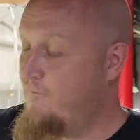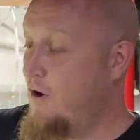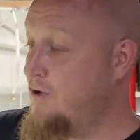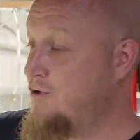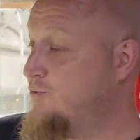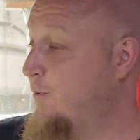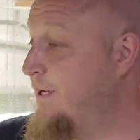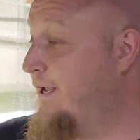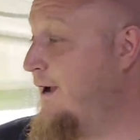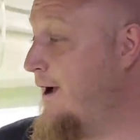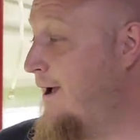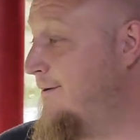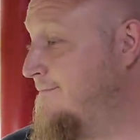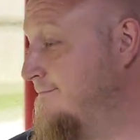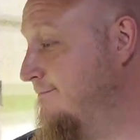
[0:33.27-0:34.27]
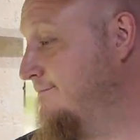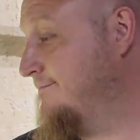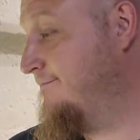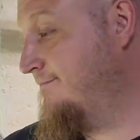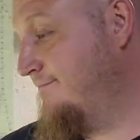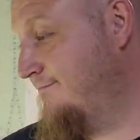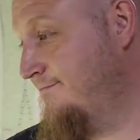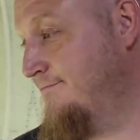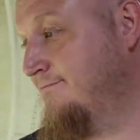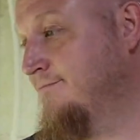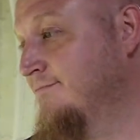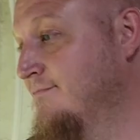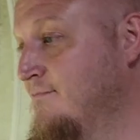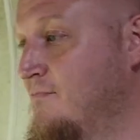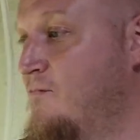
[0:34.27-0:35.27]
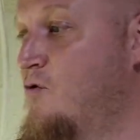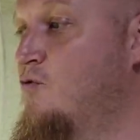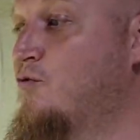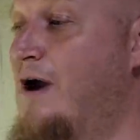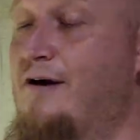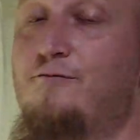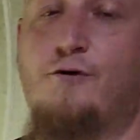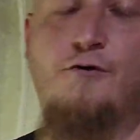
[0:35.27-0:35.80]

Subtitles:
First we got red